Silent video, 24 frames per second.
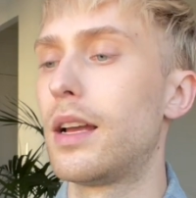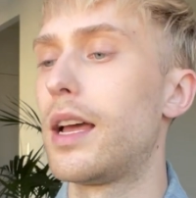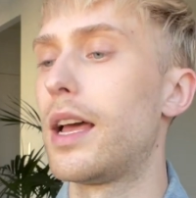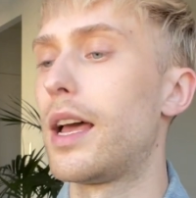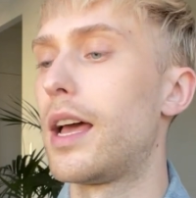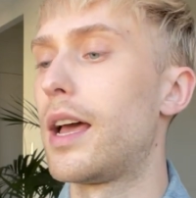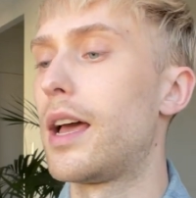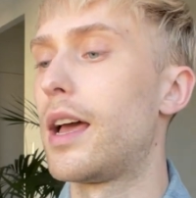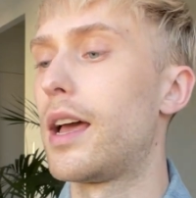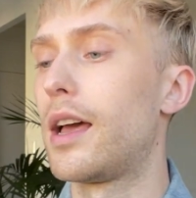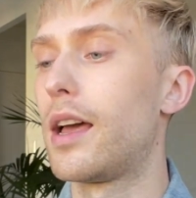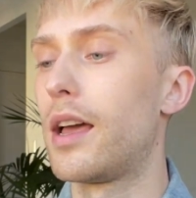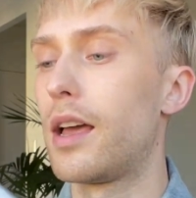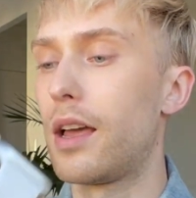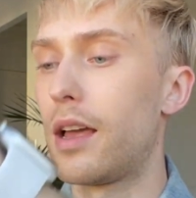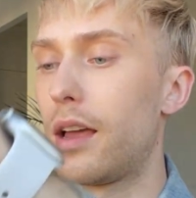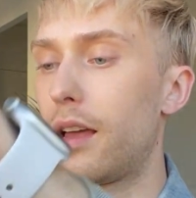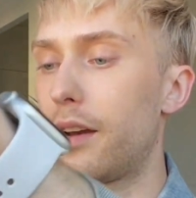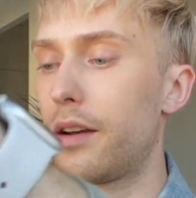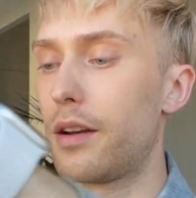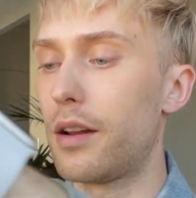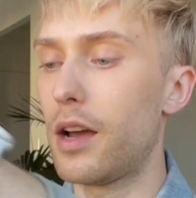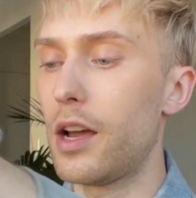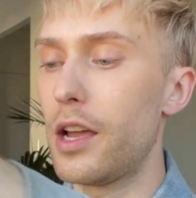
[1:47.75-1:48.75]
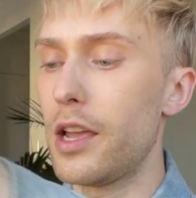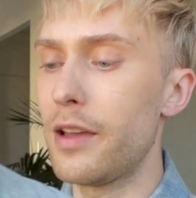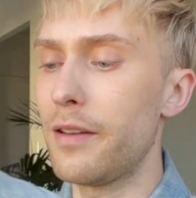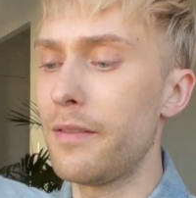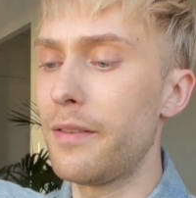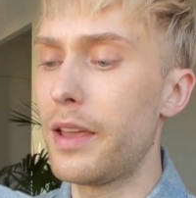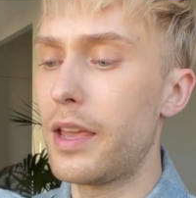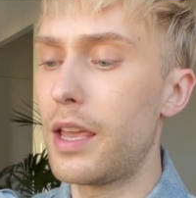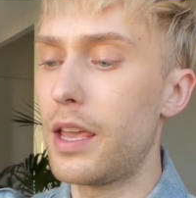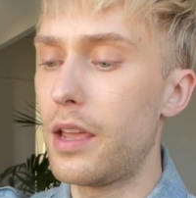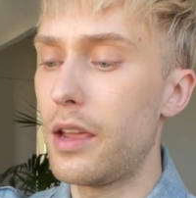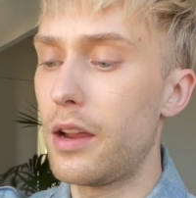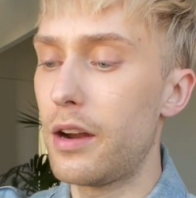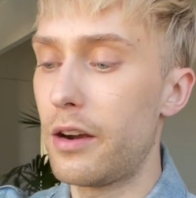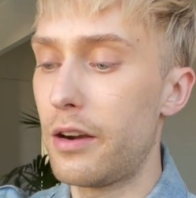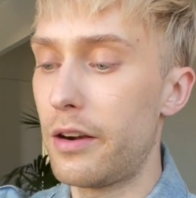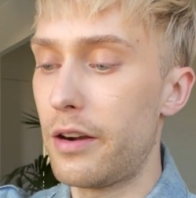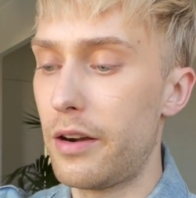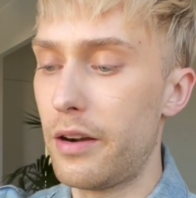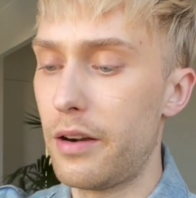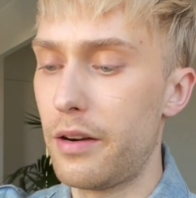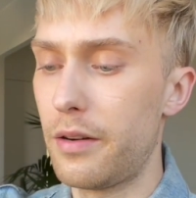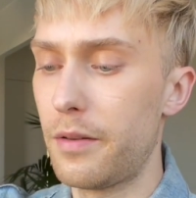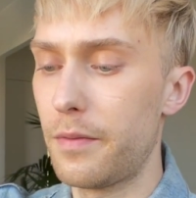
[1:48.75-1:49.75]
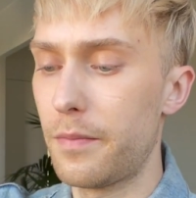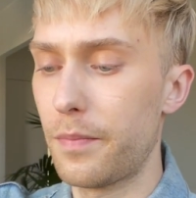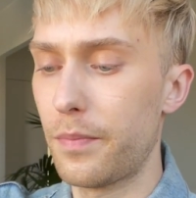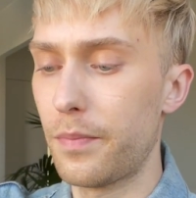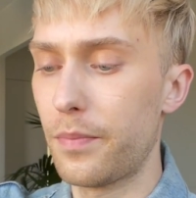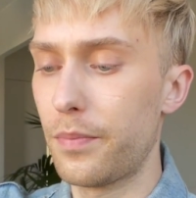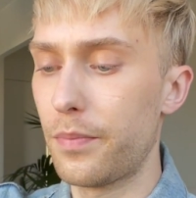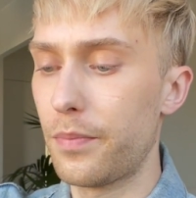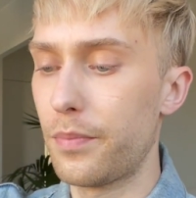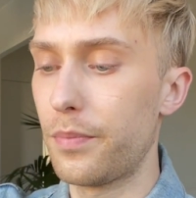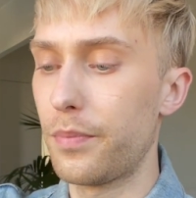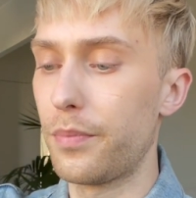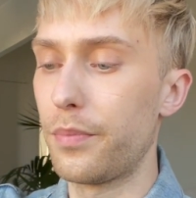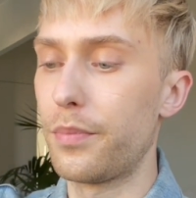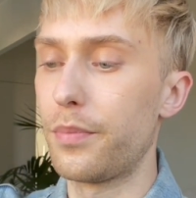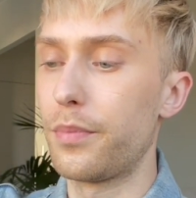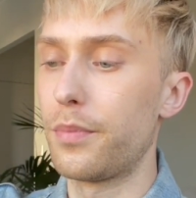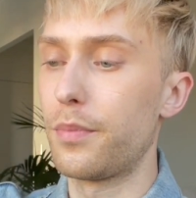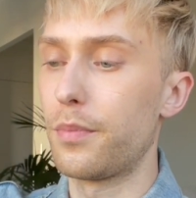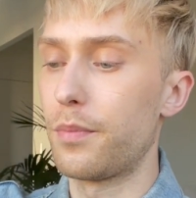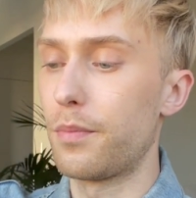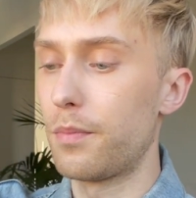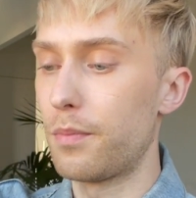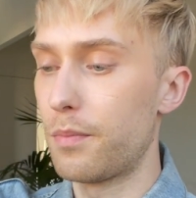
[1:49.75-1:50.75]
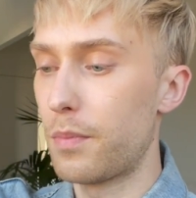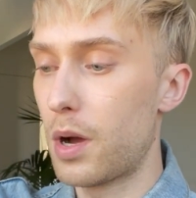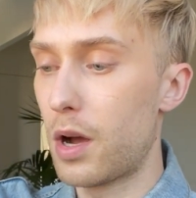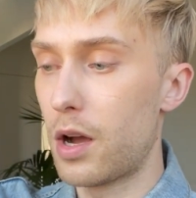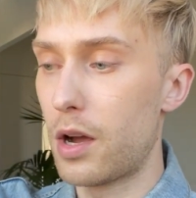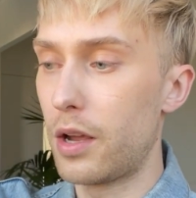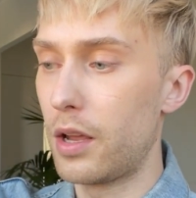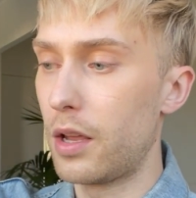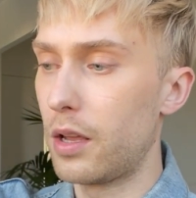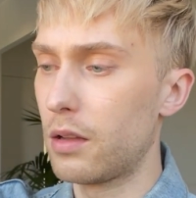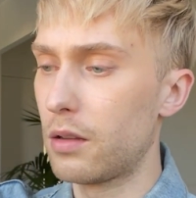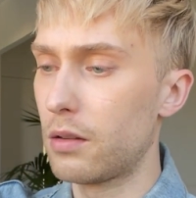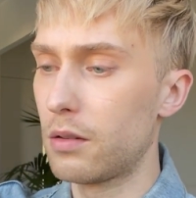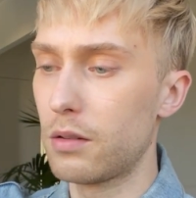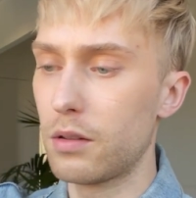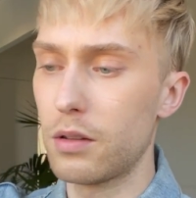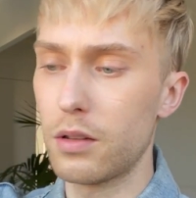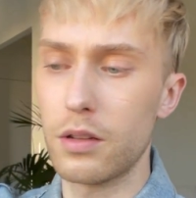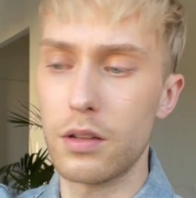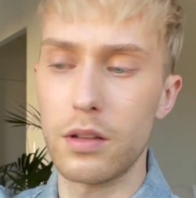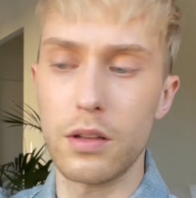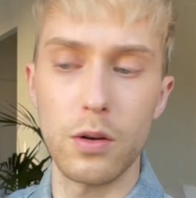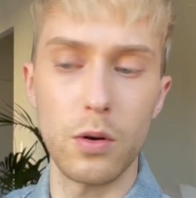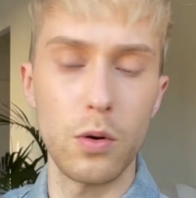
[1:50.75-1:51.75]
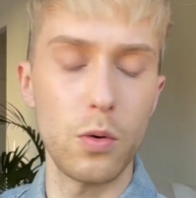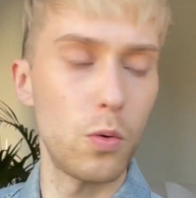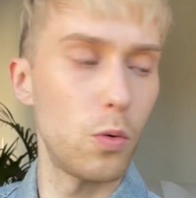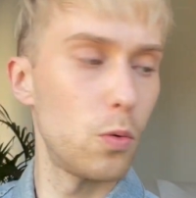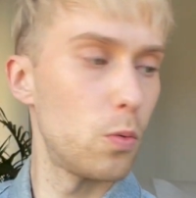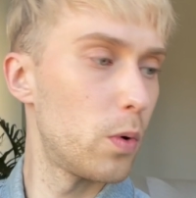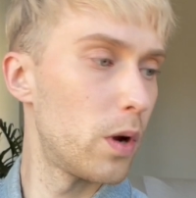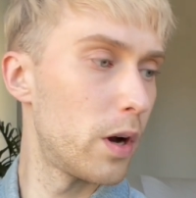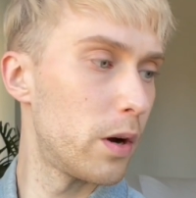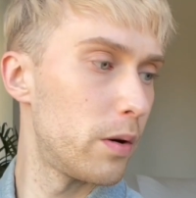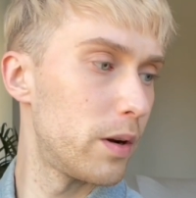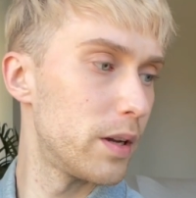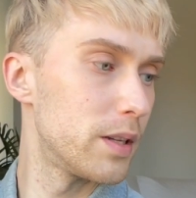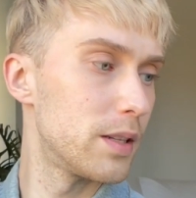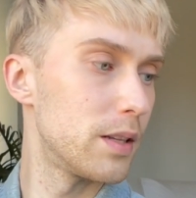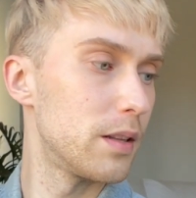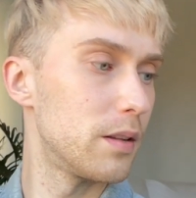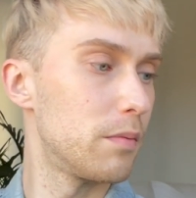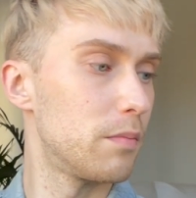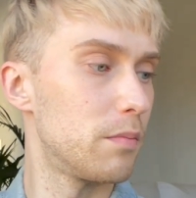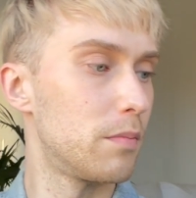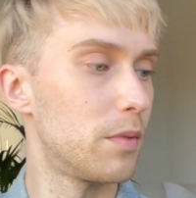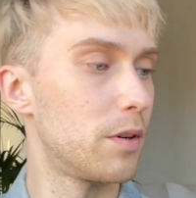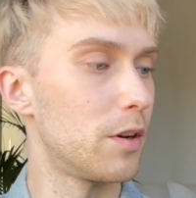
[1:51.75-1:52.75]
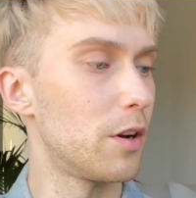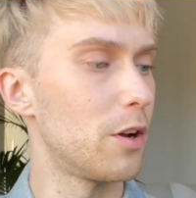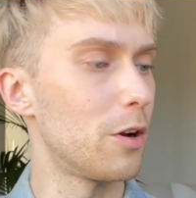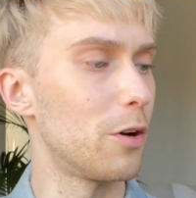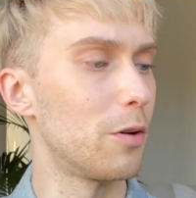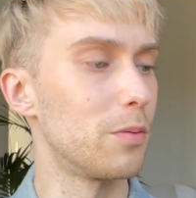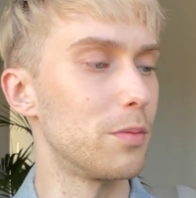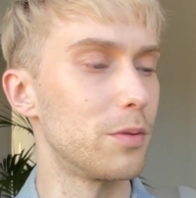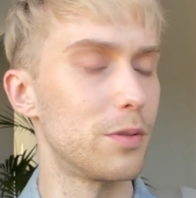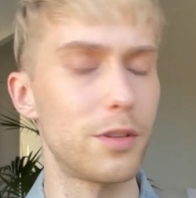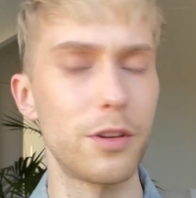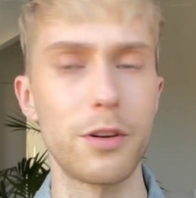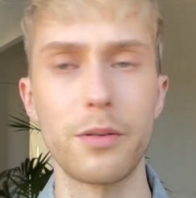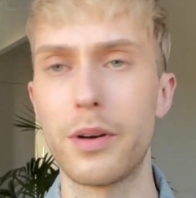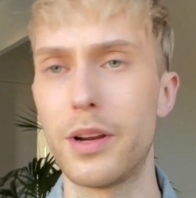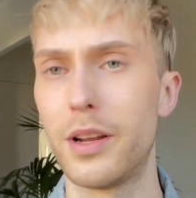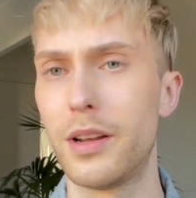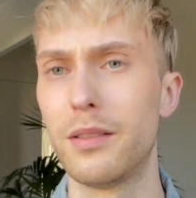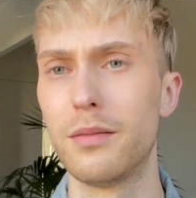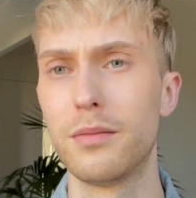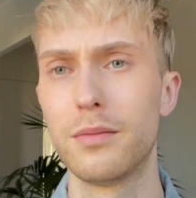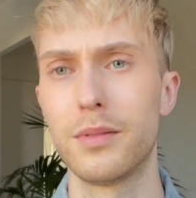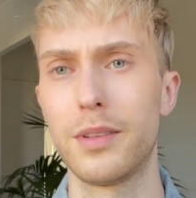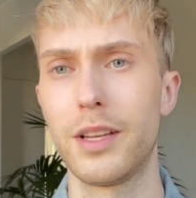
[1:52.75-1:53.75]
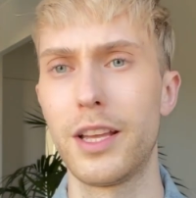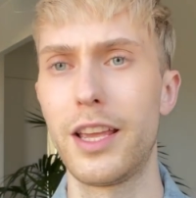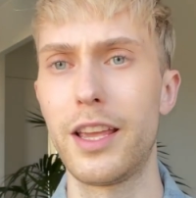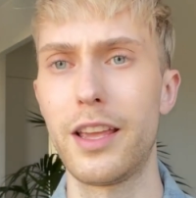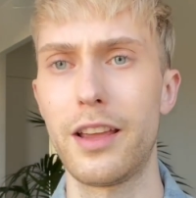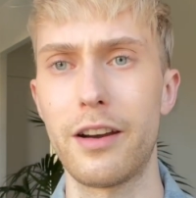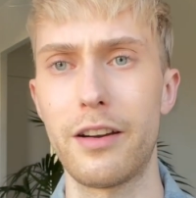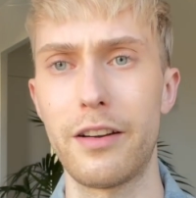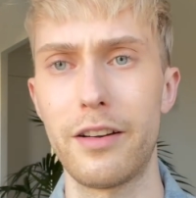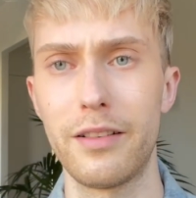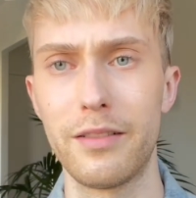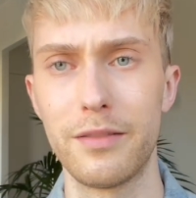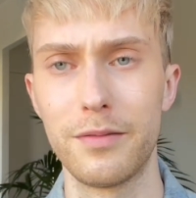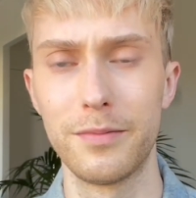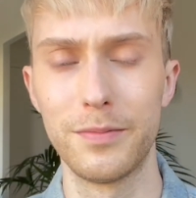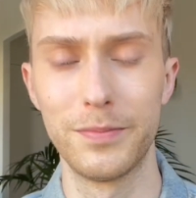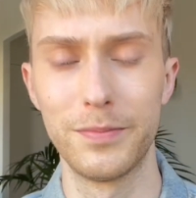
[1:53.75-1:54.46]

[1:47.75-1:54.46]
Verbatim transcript: And I have here mm, my, where is it? No, sorry, here,